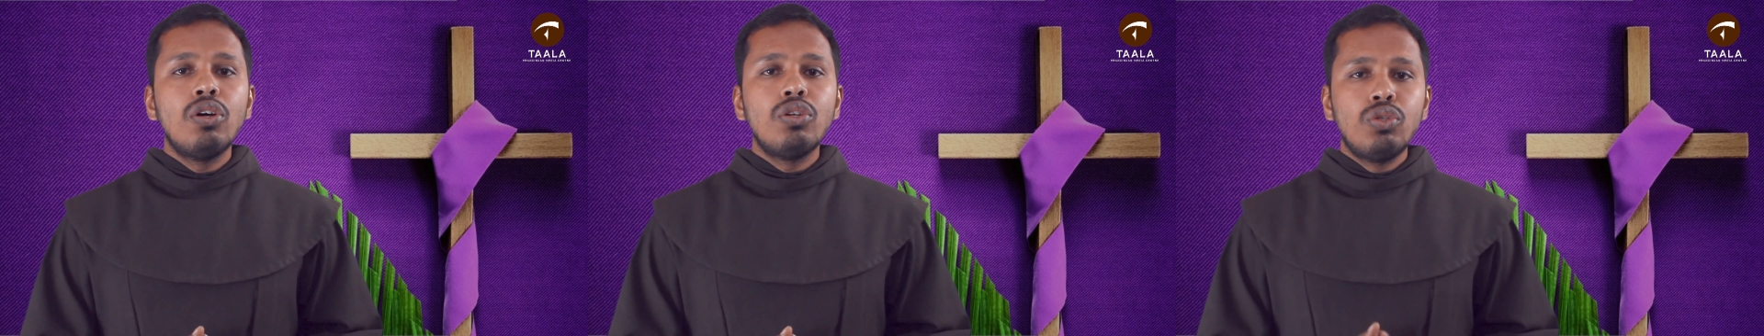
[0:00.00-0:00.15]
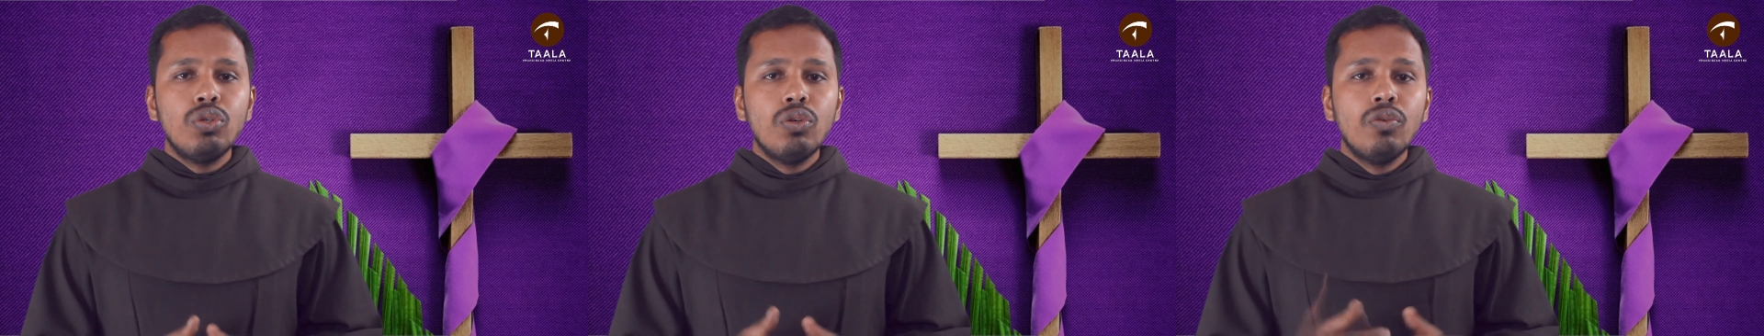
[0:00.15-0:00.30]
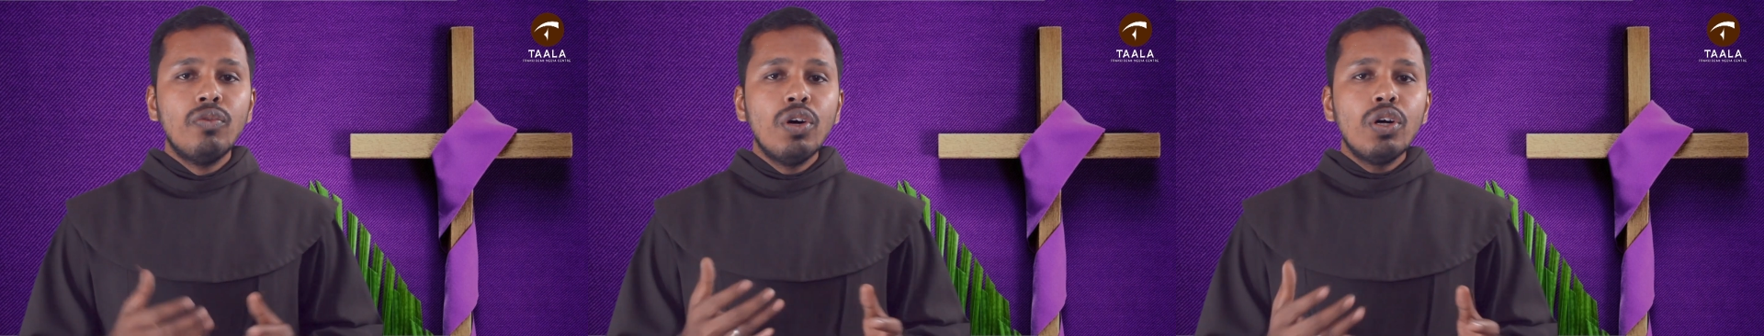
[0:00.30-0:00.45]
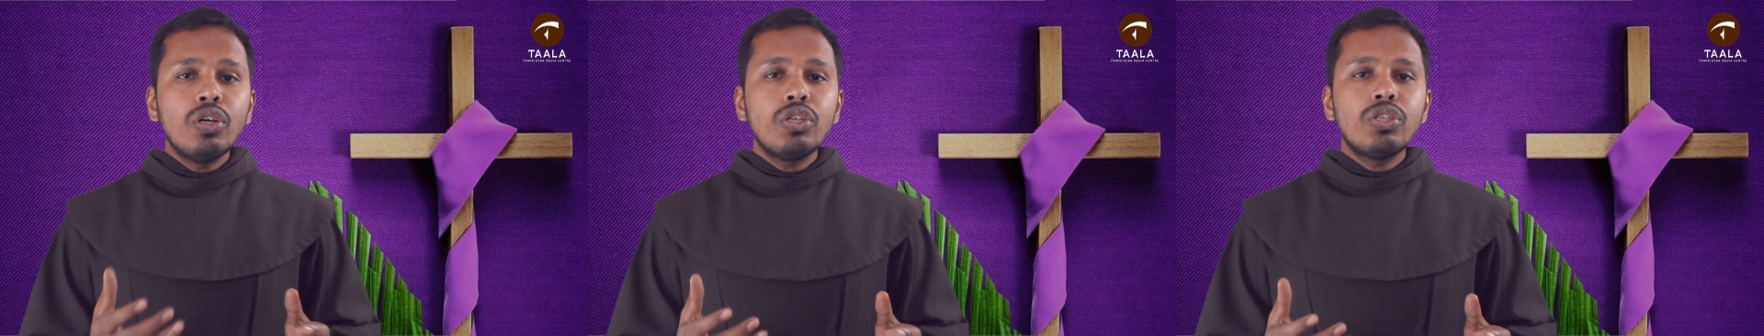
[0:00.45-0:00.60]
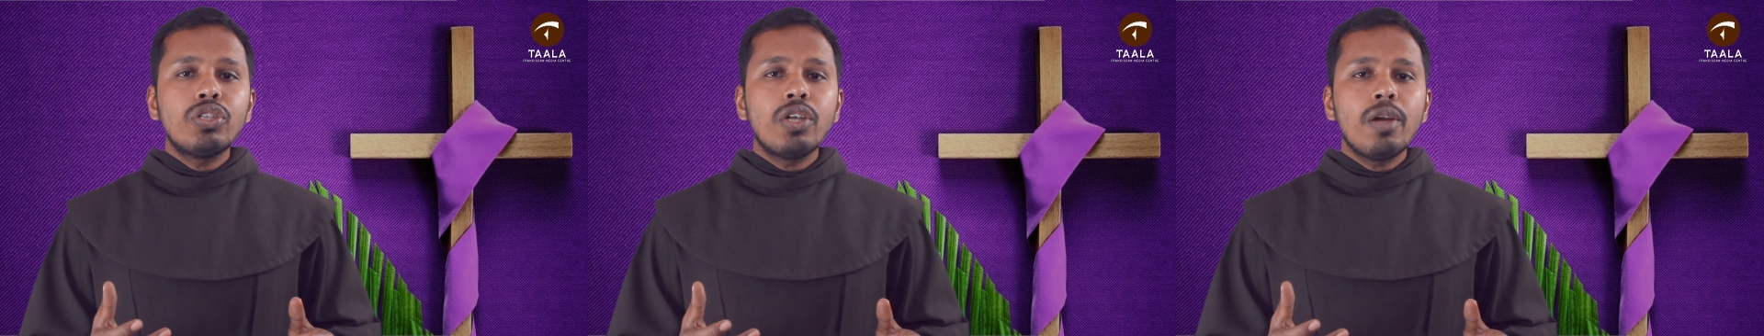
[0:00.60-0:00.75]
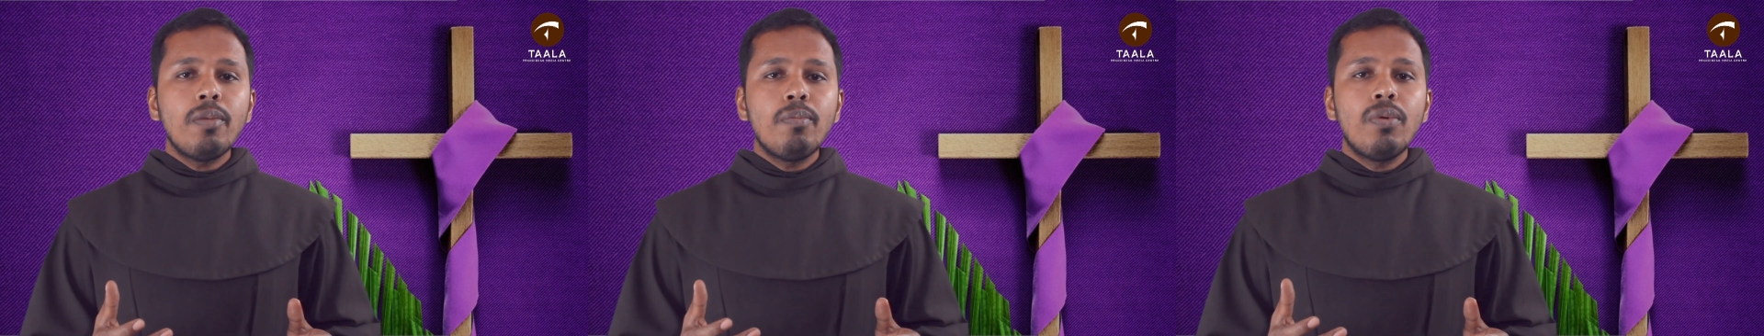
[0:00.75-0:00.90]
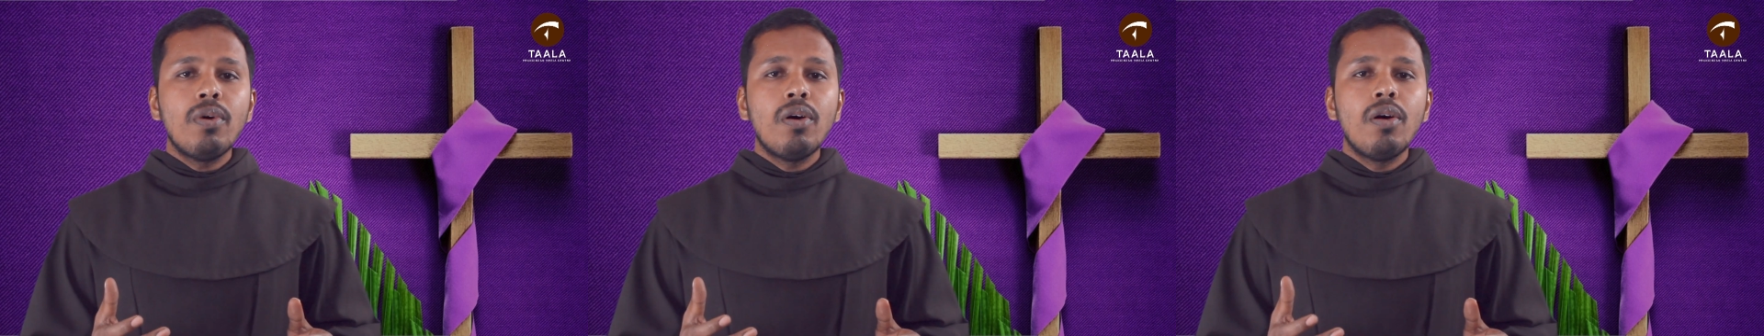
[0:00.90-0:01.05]
to
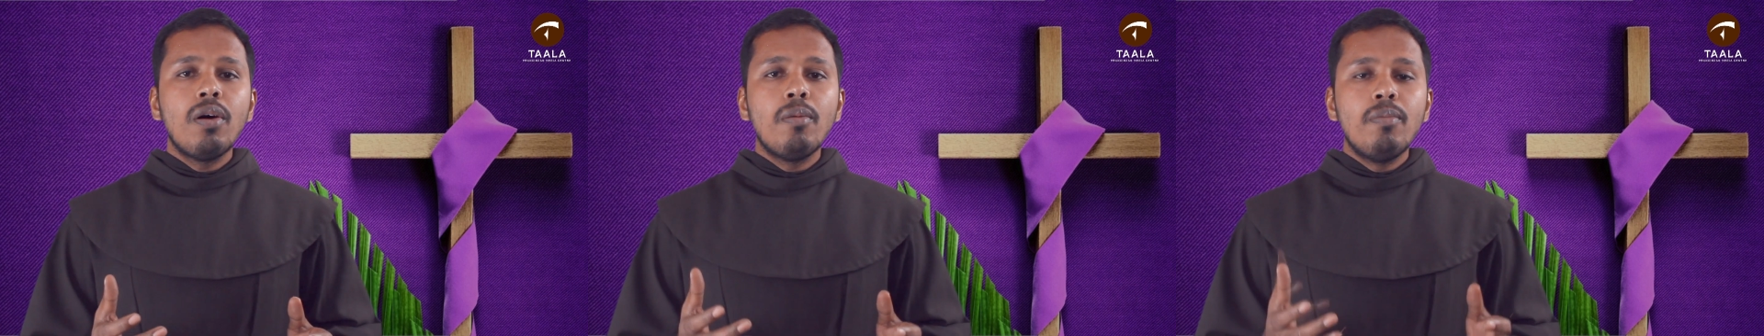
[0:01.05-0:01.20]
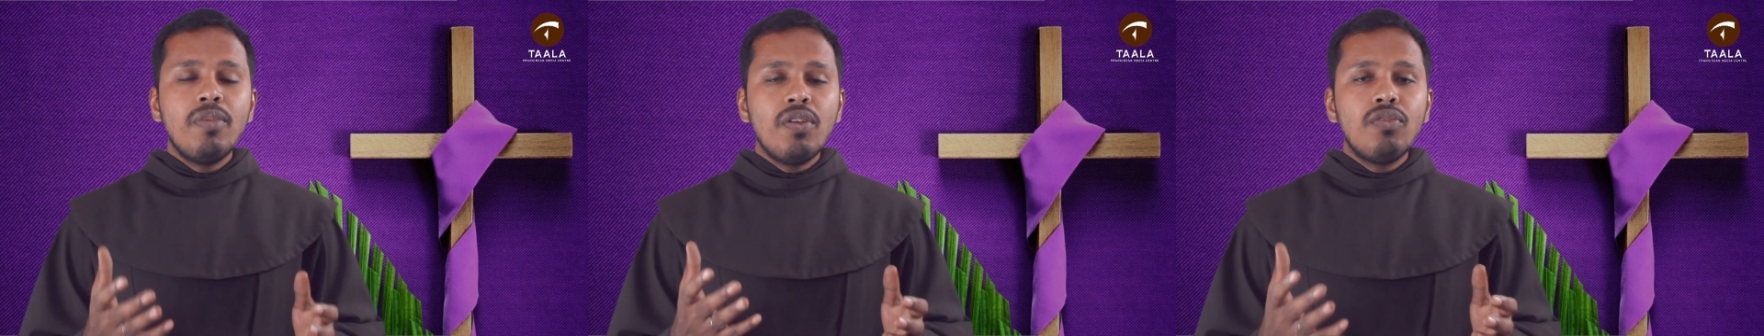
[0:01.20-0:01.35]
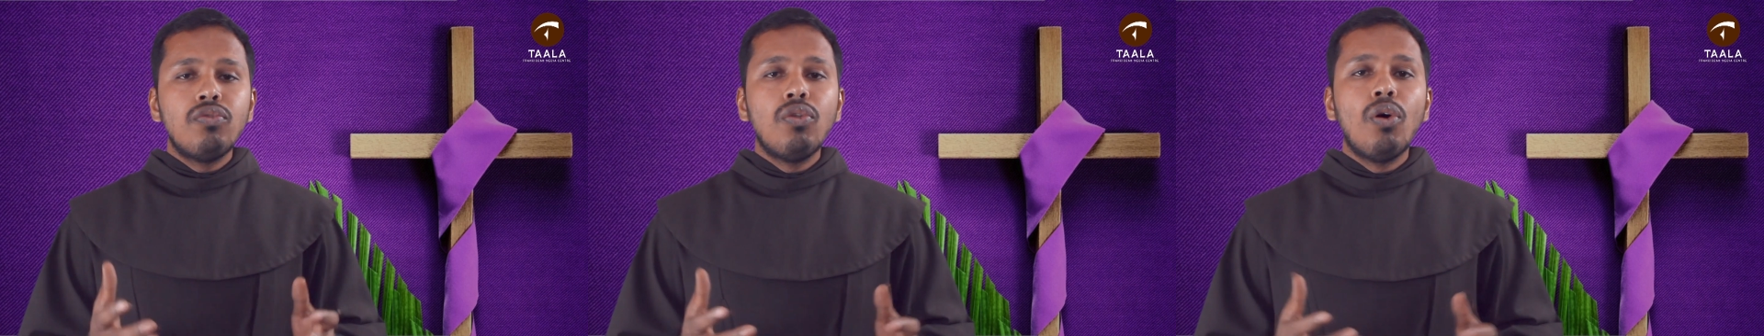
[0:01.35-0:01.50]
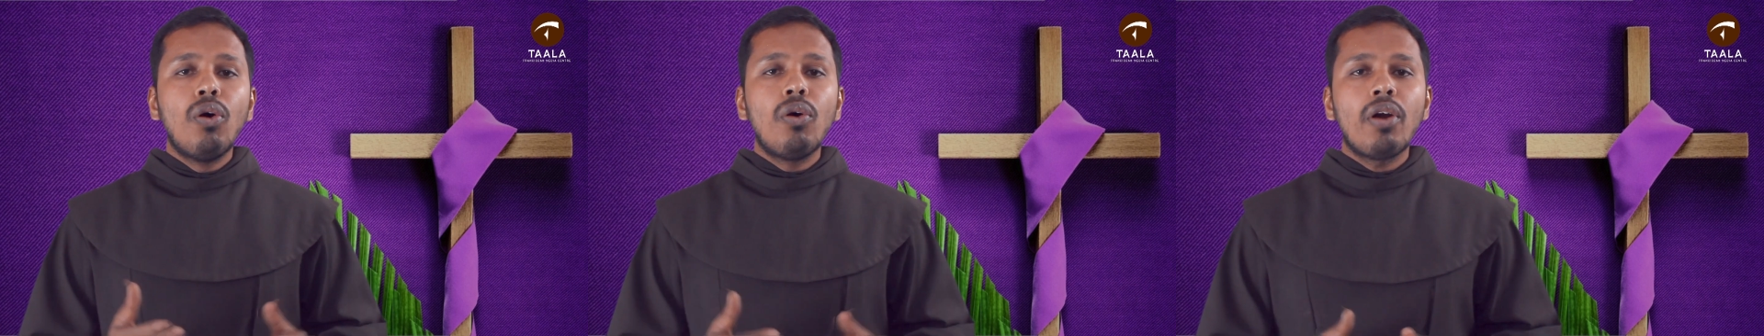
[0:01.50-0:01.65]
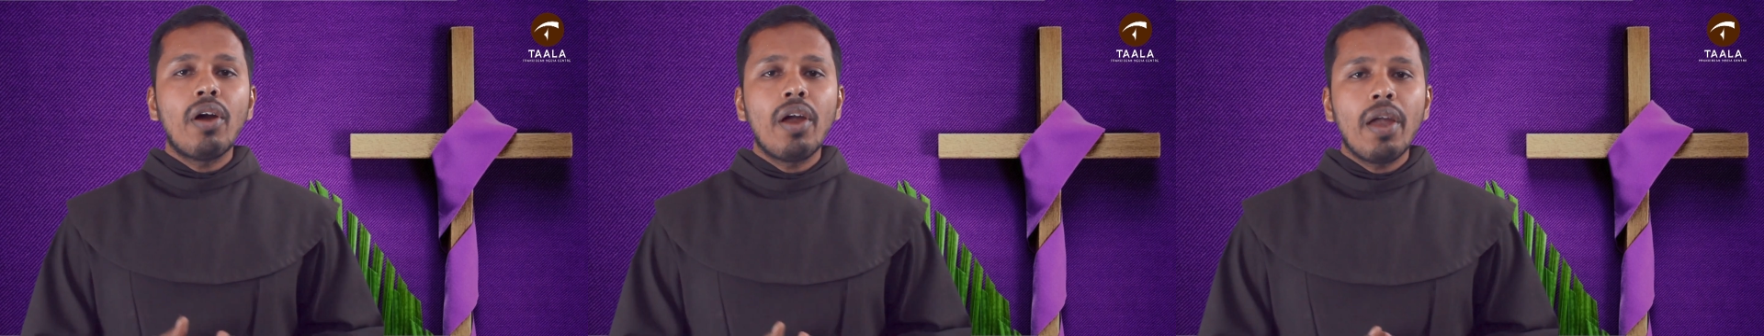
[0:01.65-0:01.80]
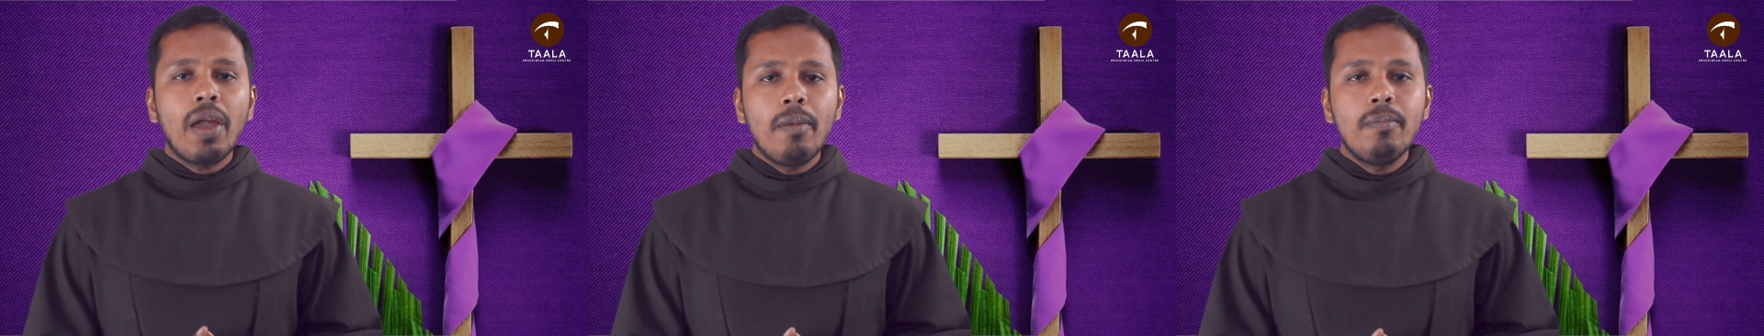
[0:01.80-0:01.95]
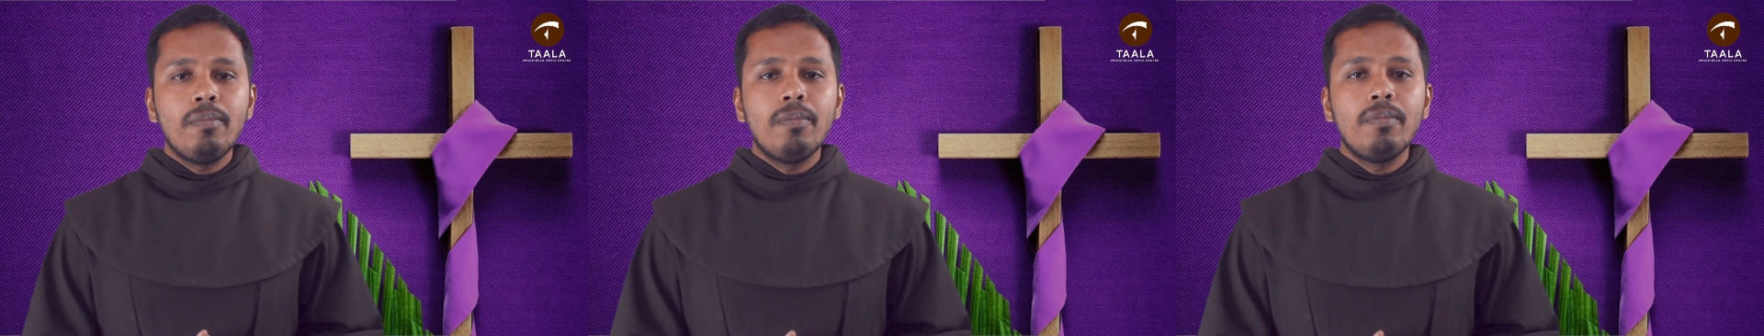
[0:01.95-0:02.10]
worship before
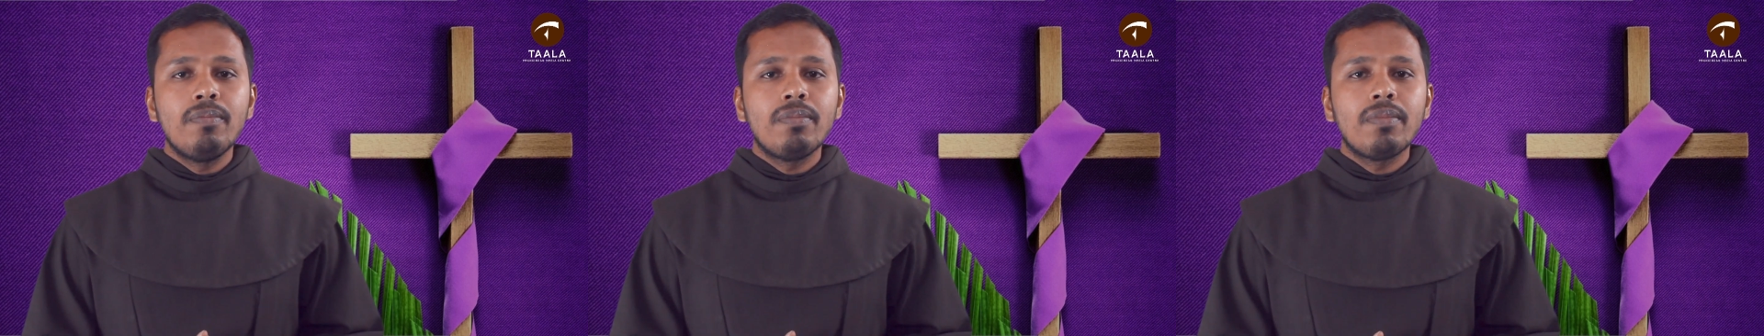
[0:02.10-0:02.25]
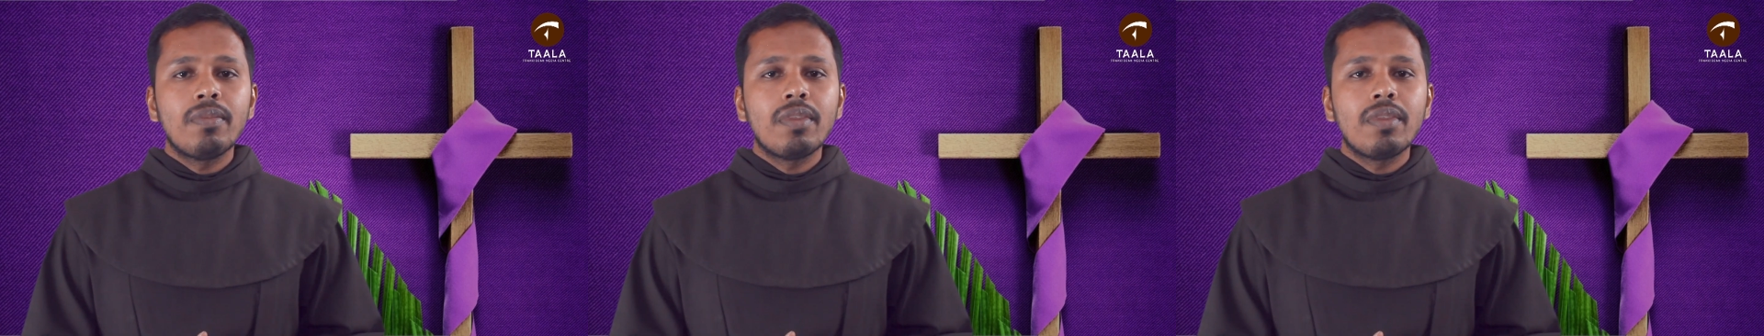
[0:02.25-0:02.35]
him,